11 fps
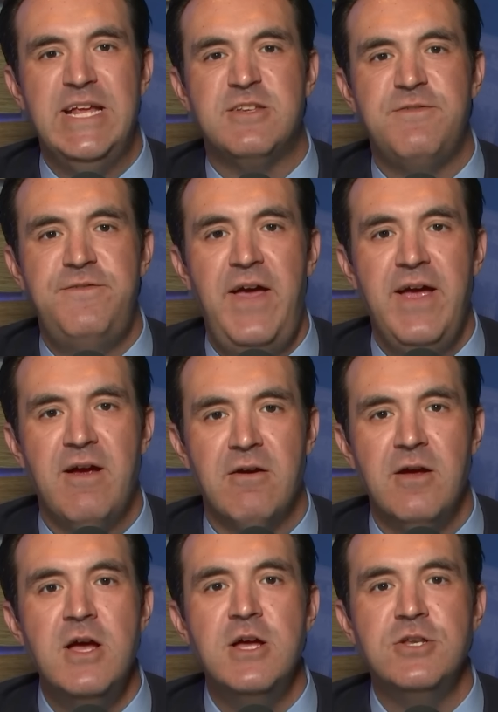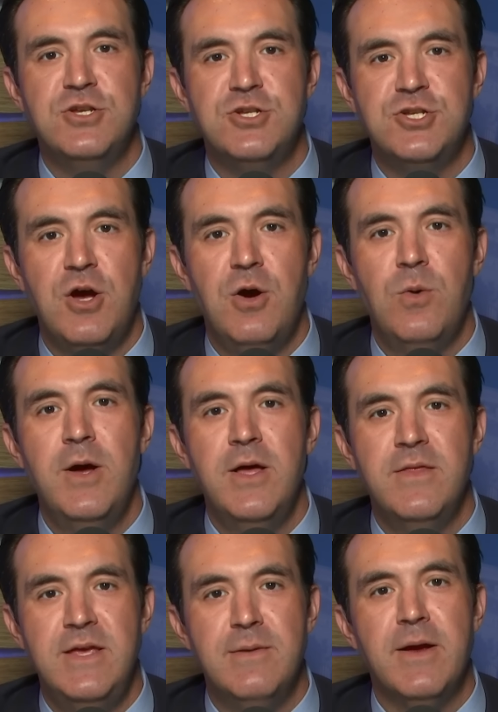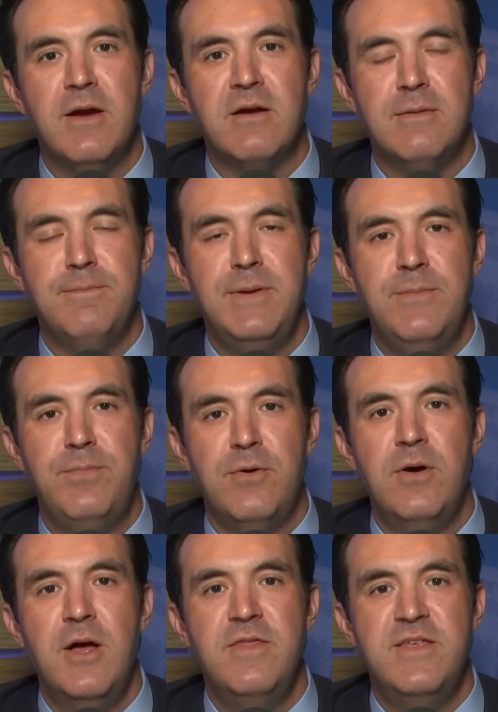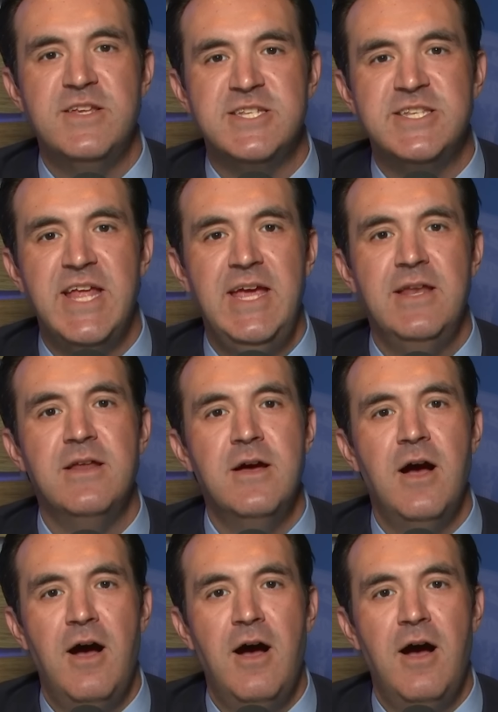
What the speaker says: It's fair to show the American people the state